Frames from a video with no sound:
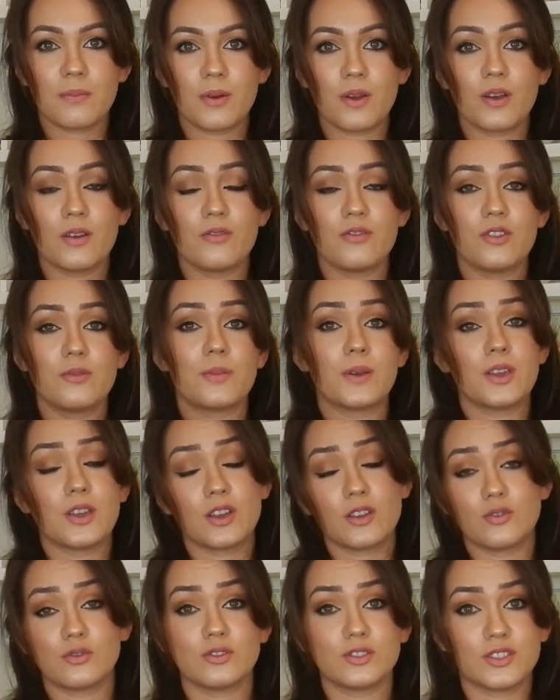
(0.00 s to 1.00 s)
perfume, but you
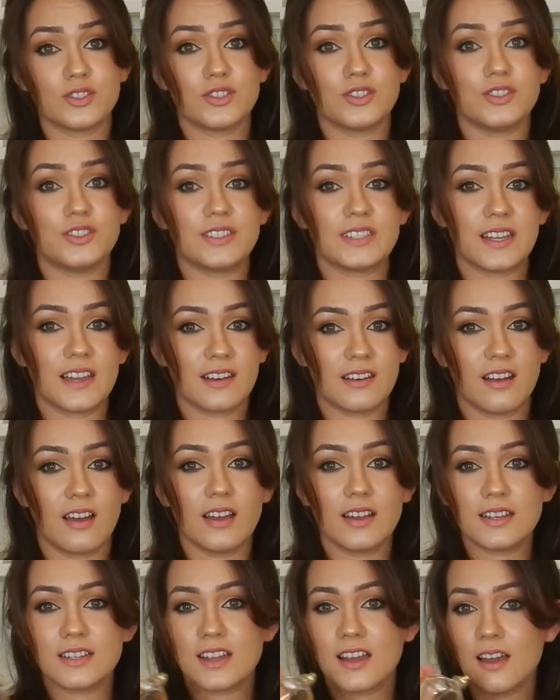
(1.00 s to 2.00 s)
can also use it at
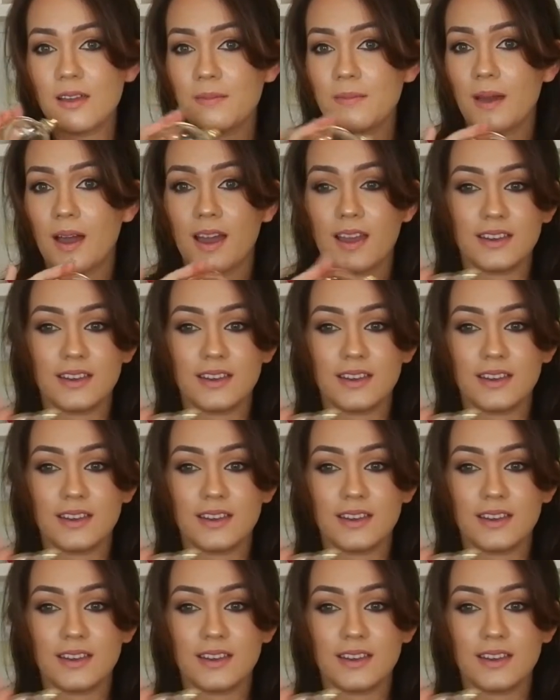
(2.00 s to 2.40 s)
nighttime.